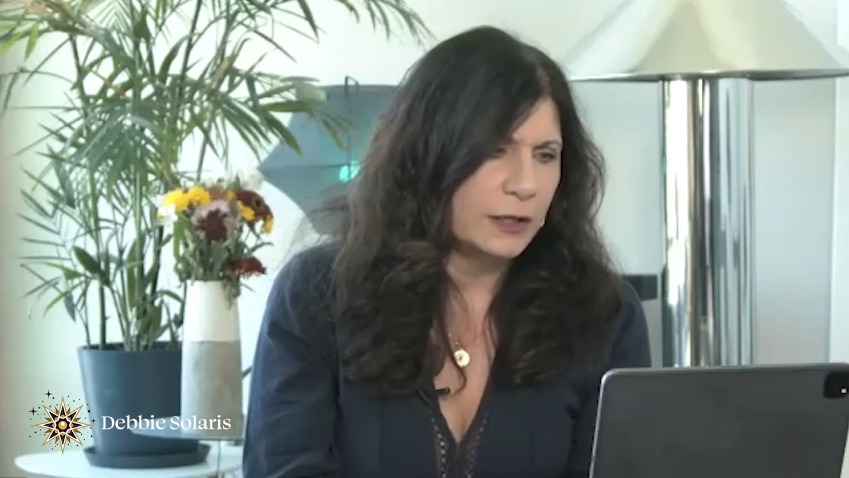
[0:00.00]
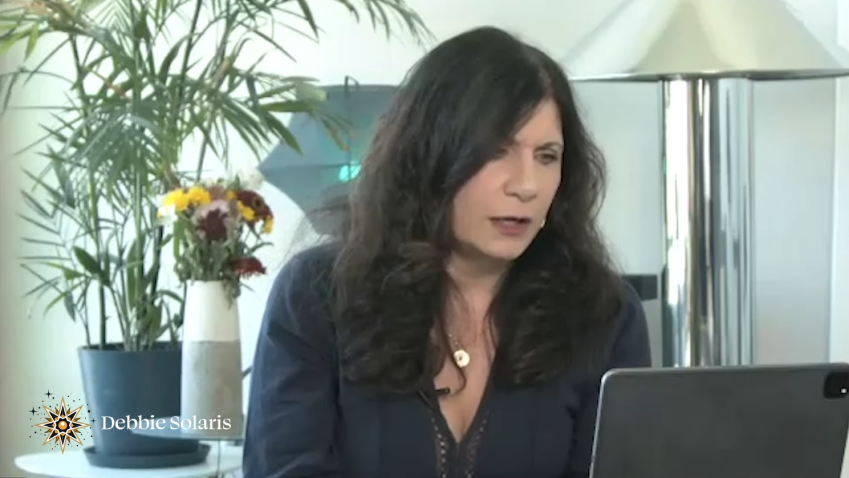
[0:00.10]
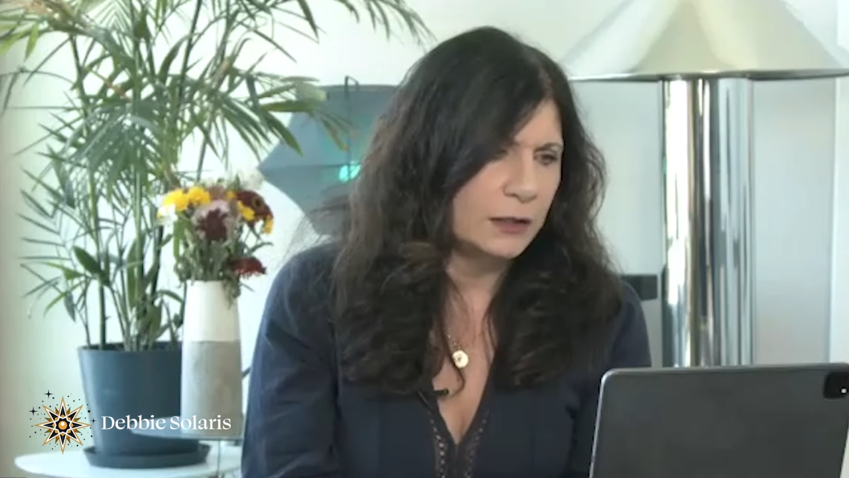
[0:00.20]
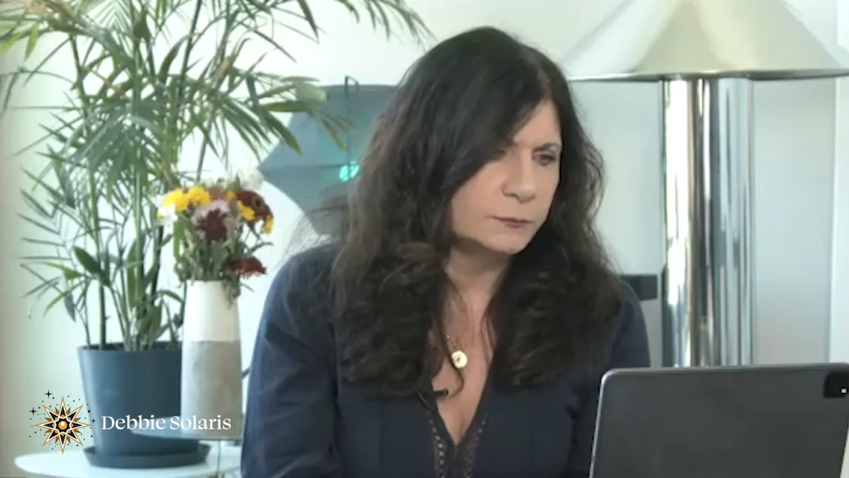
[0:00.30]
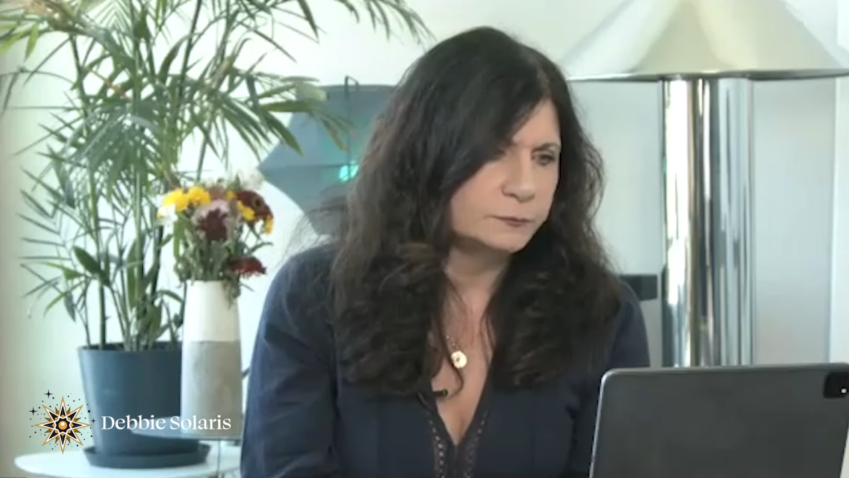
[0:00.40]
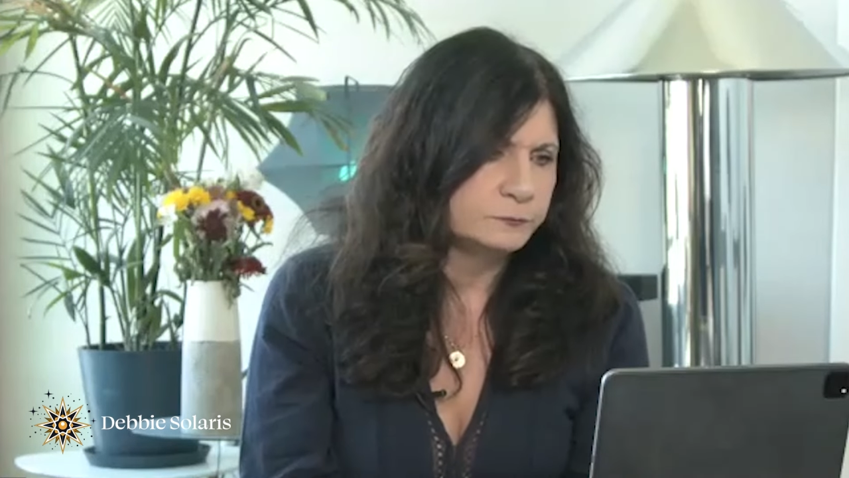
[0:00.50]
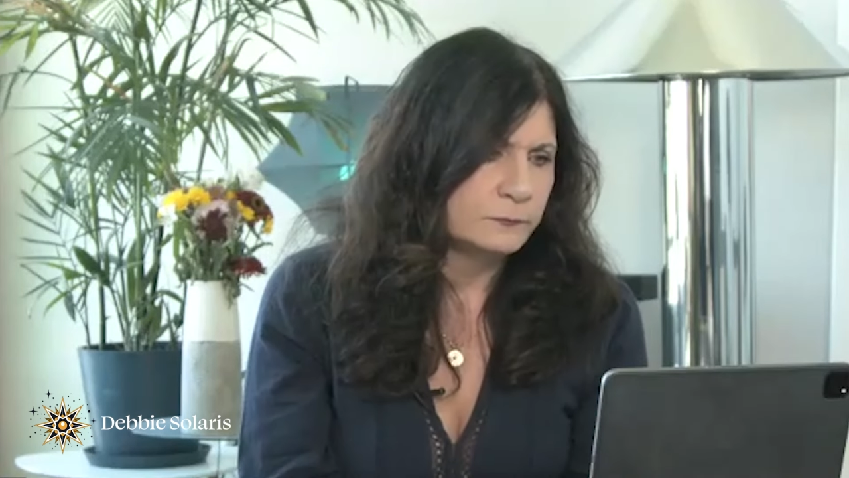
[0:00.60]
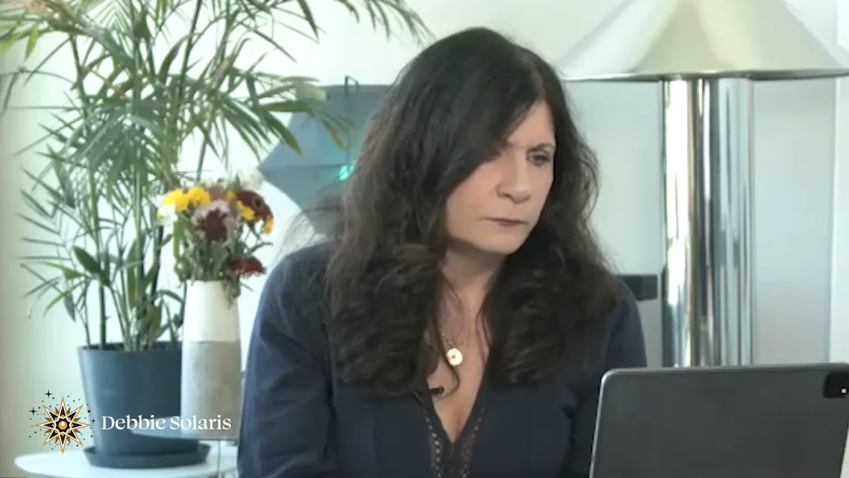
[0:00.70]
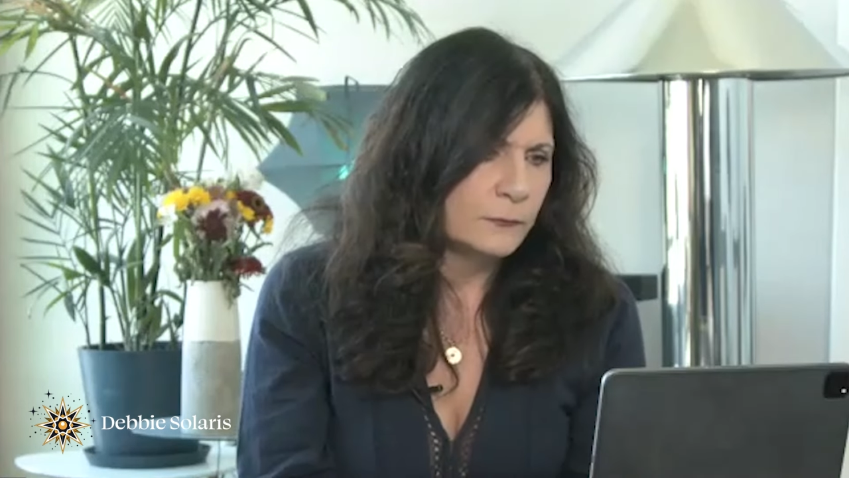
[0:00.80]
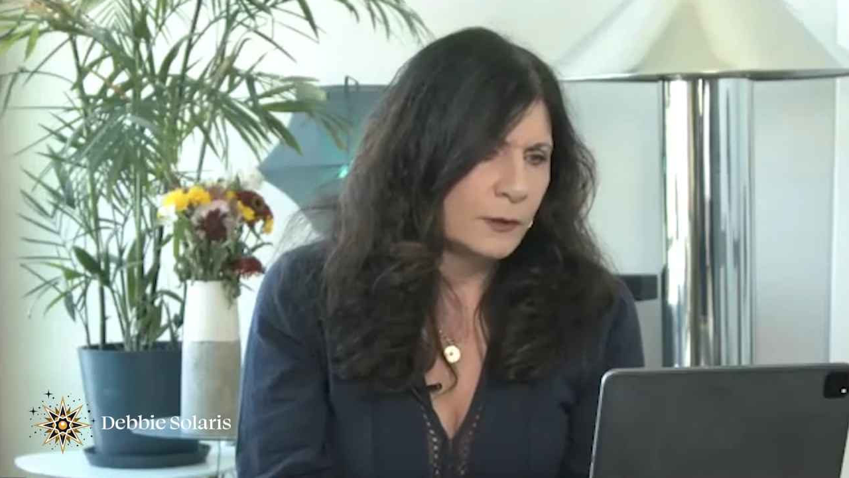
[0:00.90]

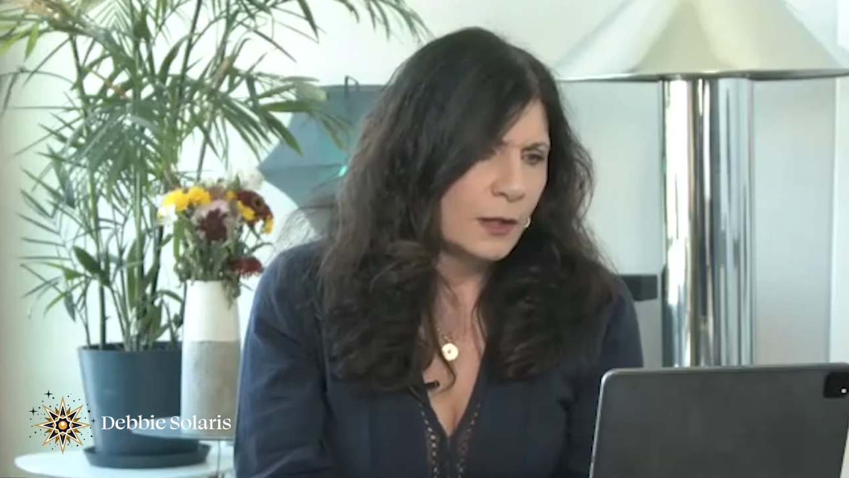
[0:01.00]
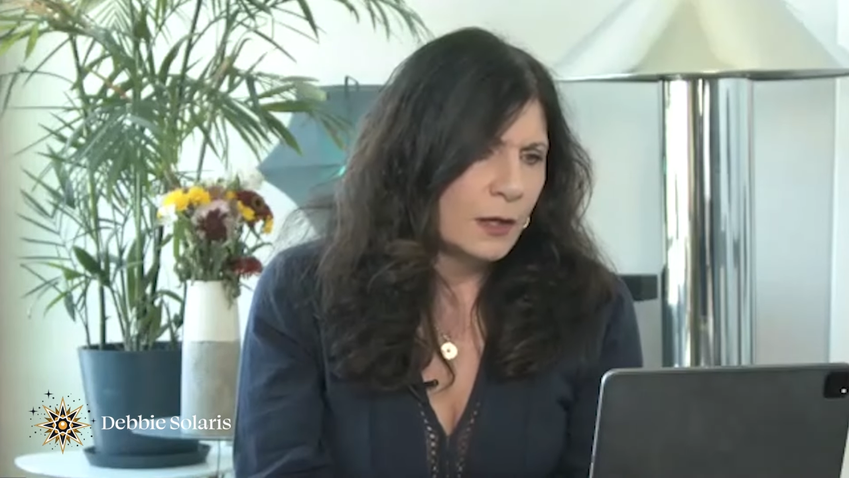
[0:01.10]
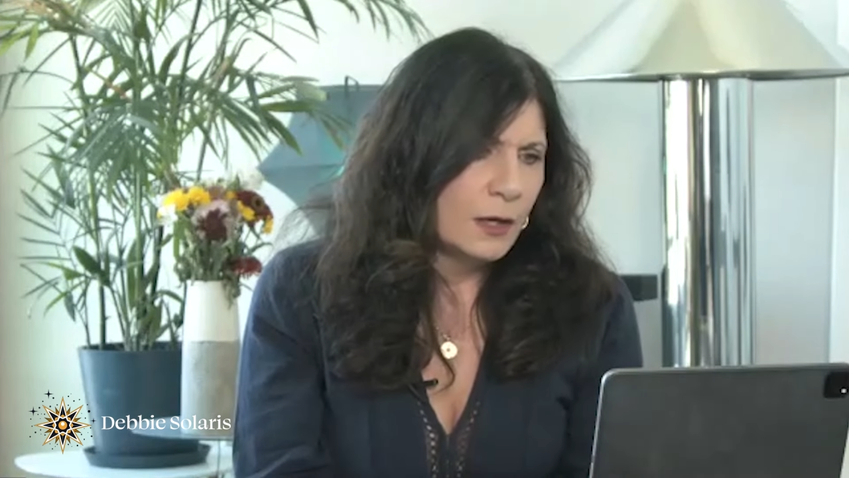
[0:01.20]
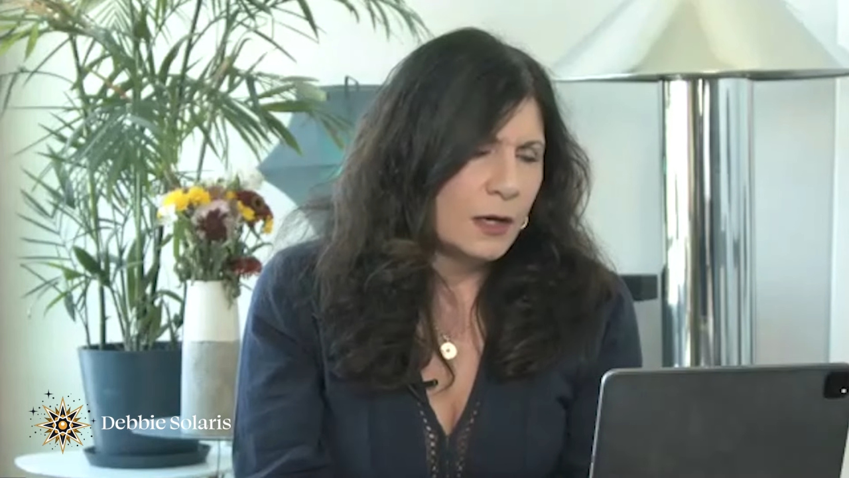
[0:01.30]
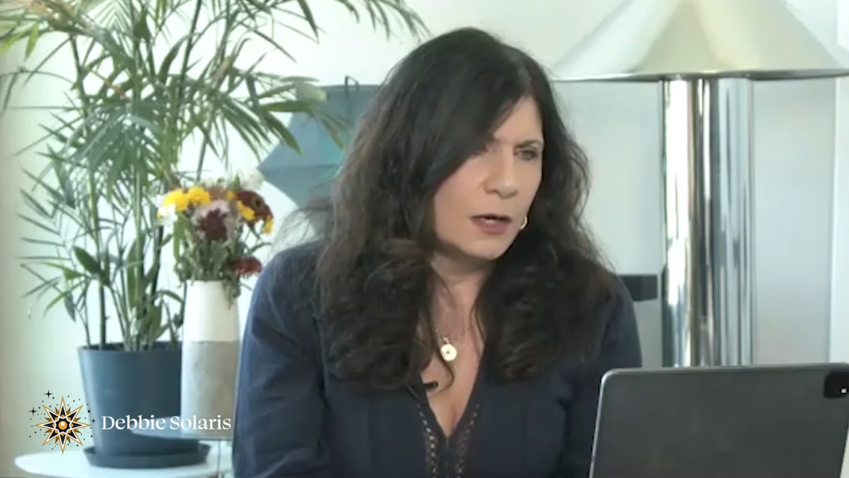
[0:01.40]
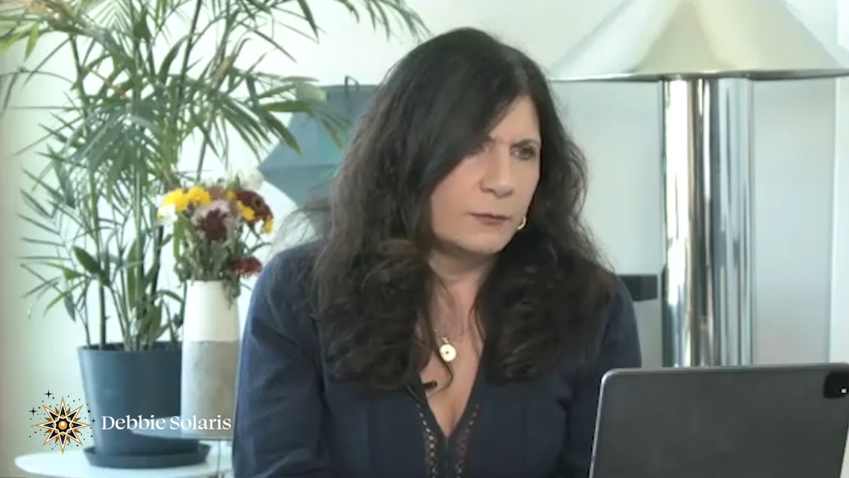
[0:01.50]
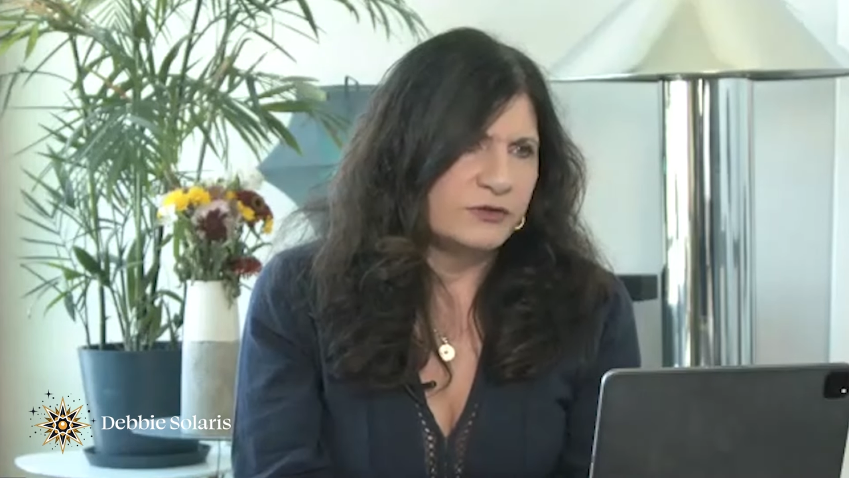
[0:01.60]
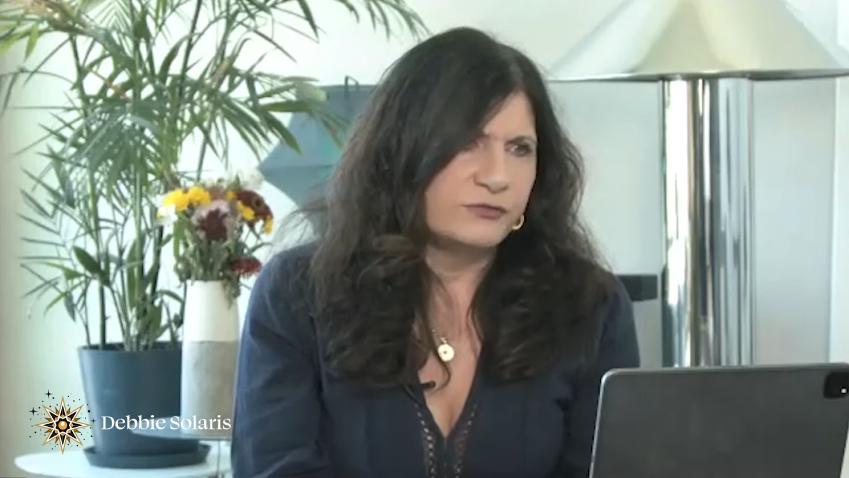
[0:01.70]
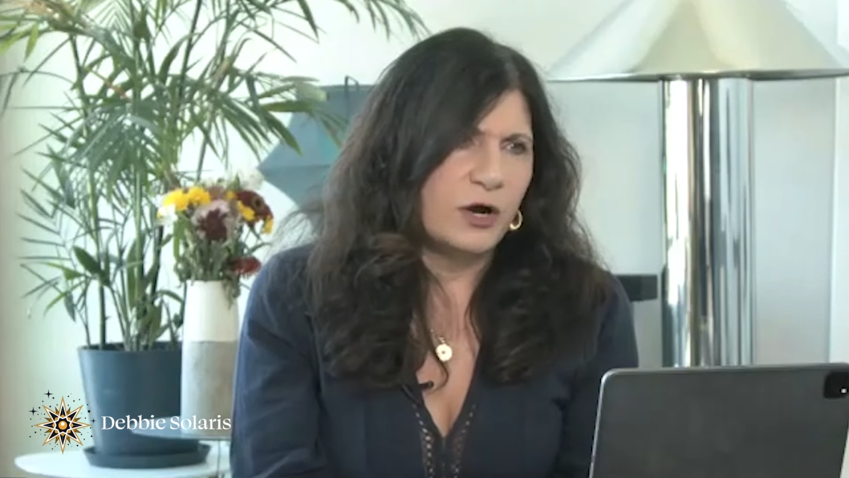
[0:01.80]
as